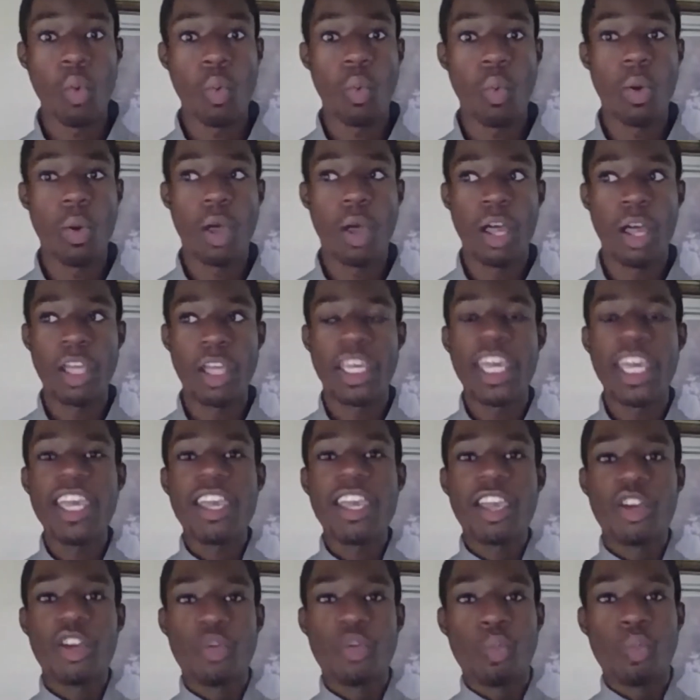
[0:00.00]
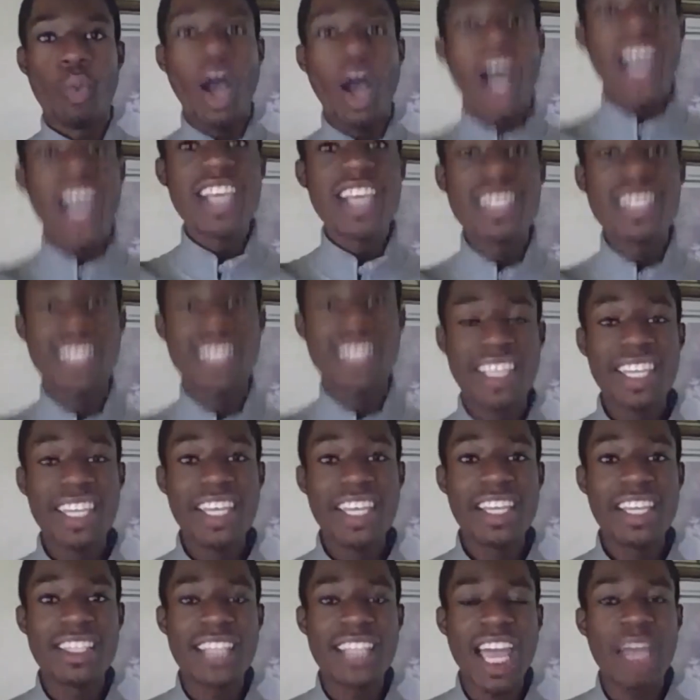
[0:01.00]
Again, why is
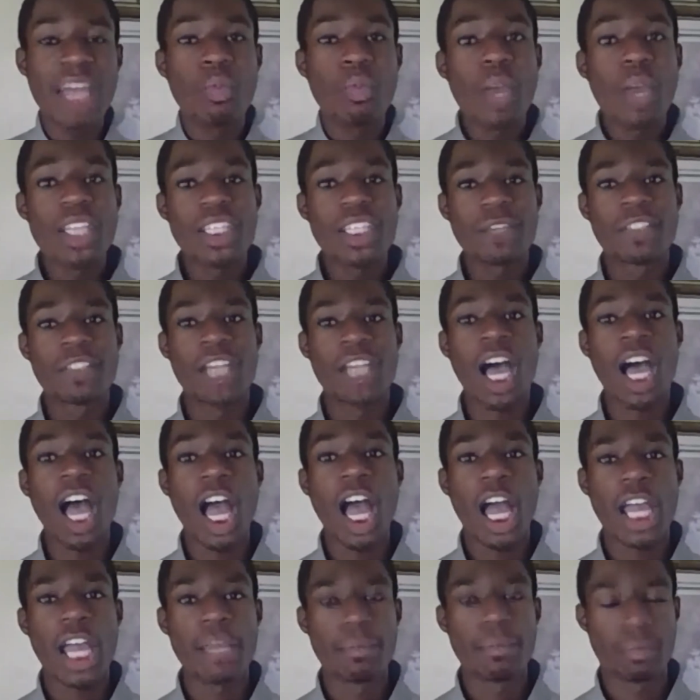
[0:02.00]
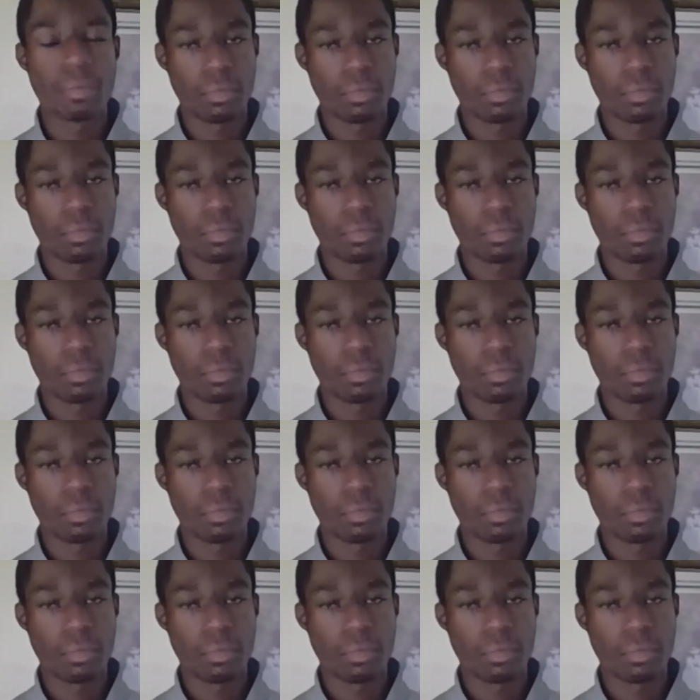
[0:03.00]
this a waste of time?